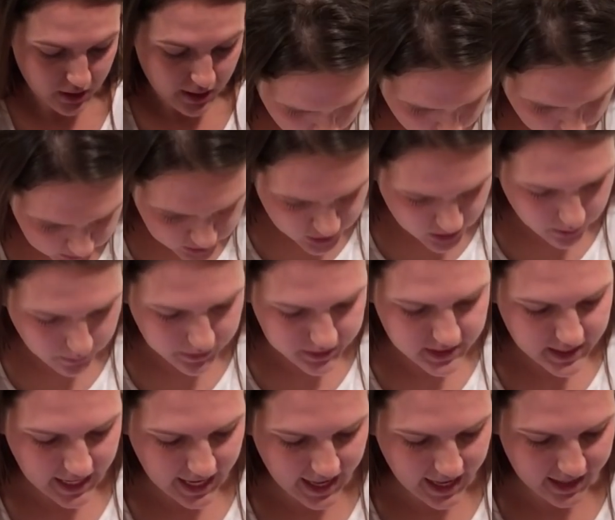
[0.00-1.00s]
Question number
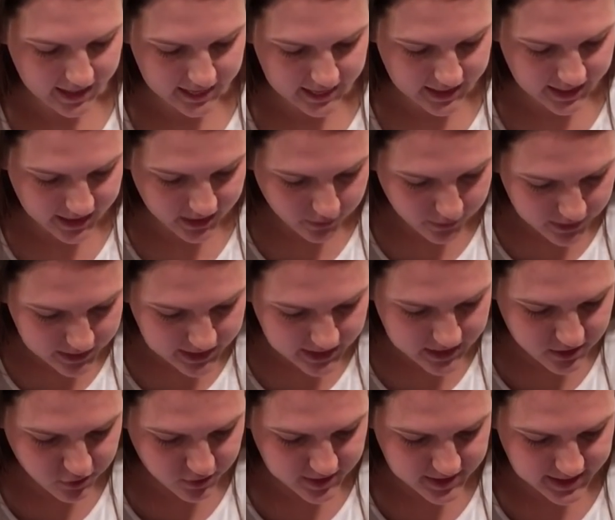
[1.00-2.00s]
10. Literally
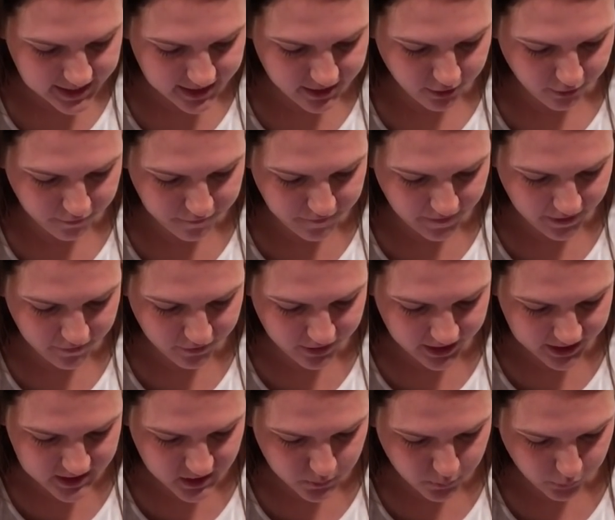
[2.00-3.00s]
translate your favorite
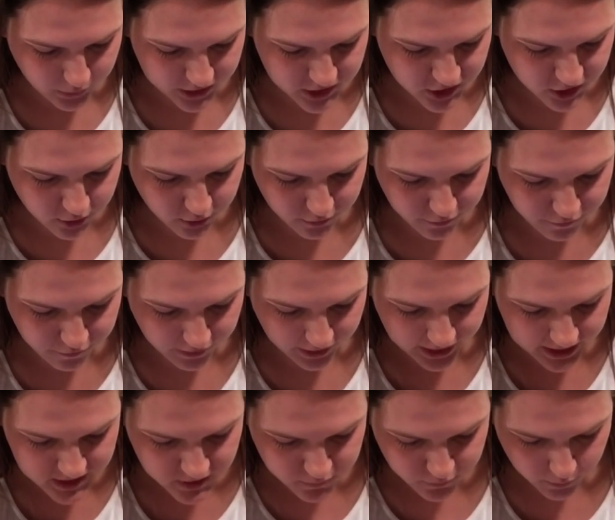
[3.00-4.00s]
expression or
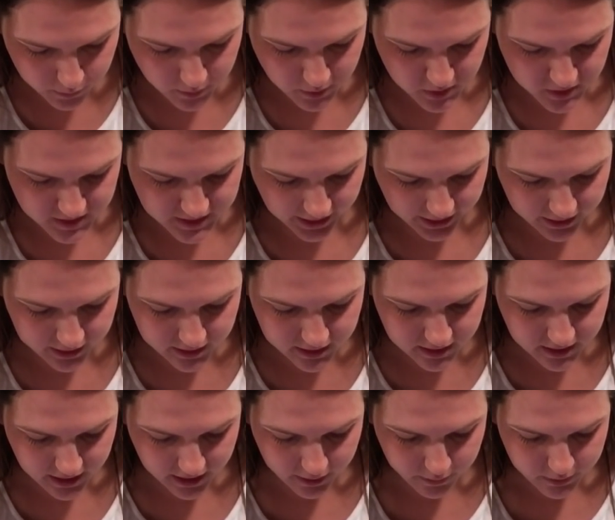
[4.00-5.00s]
phrase from your
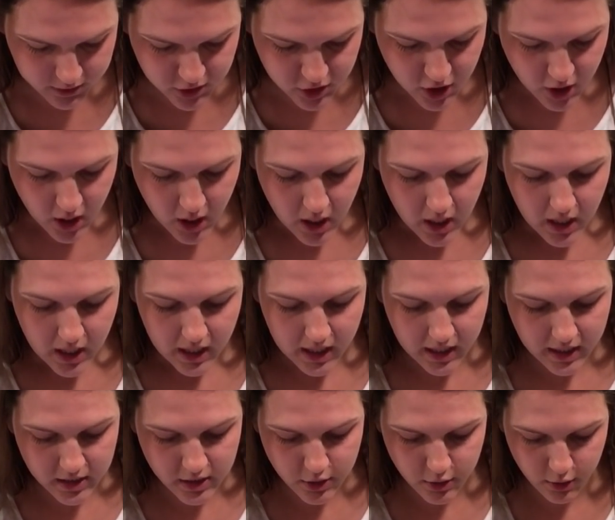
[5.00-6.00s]
second language
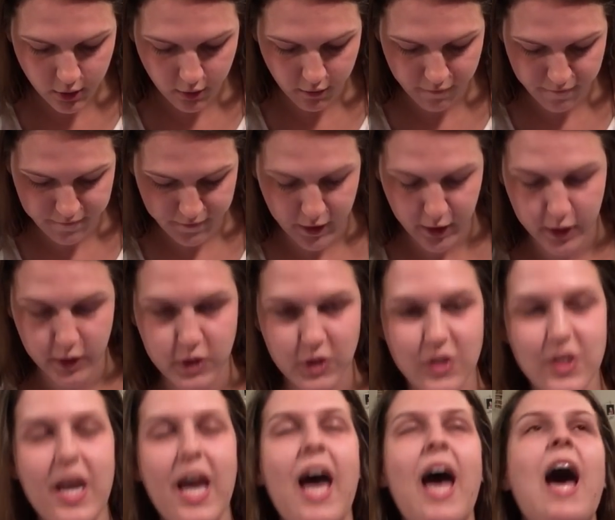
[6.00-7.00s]
into your first.